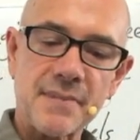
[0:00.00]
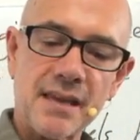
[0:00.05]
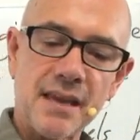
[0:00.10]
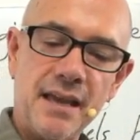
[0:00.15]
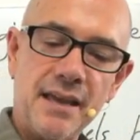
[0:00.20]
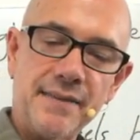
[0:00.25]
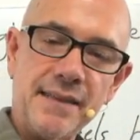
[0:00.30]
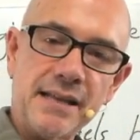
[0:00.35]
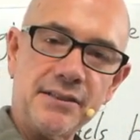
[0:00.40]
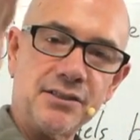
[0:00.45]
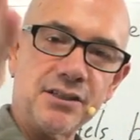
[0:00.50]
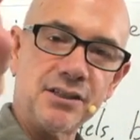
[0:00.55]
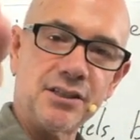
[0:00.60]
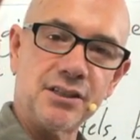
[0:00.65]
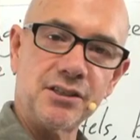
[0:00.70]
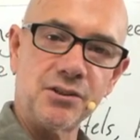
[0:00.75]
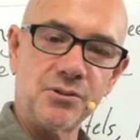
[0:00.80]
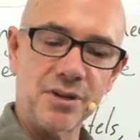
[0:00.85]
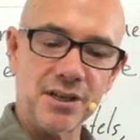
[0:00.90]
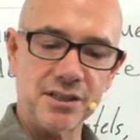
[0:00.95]
and that's a
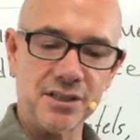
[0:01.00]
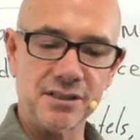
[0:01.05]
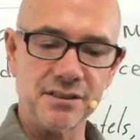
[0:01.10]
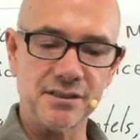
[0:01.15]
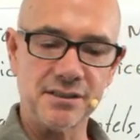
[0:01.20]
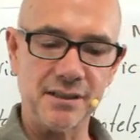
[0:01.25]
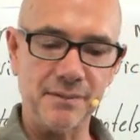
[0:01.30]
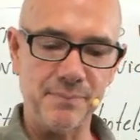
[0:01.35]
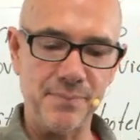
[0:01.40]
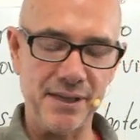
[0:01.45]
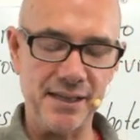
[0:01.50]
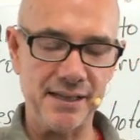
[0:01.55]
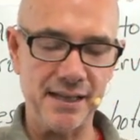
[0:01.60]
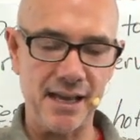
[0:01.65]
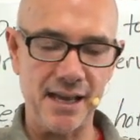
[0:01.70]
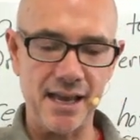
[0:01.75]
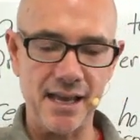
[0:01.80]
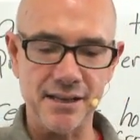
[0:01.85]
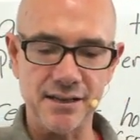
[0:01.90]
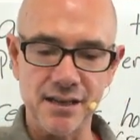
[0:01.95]
good question,
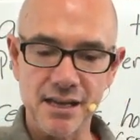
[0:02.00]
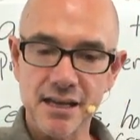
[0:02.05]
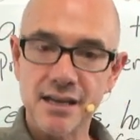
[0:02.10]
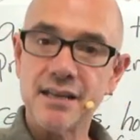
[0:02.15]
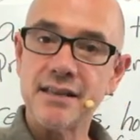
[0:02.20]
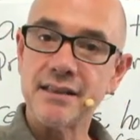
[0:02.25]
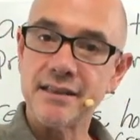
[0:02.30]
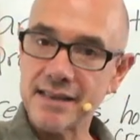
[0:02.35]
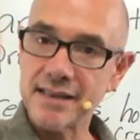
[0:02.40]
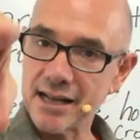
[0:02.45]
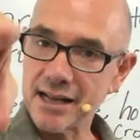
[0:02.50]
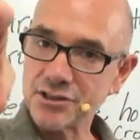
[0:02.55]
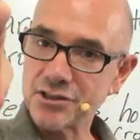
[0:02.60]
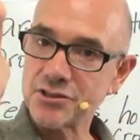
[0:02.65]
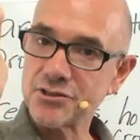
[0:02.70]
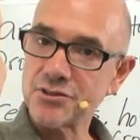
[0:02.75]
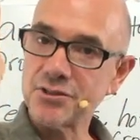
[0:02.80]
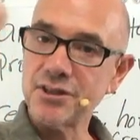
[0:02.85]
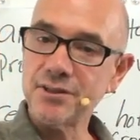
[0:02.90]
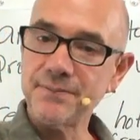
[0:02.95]
Sabine. And that's
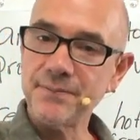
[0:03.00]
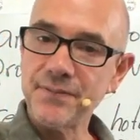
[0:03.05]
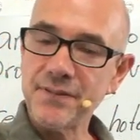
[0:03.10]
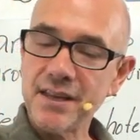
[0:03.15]
true.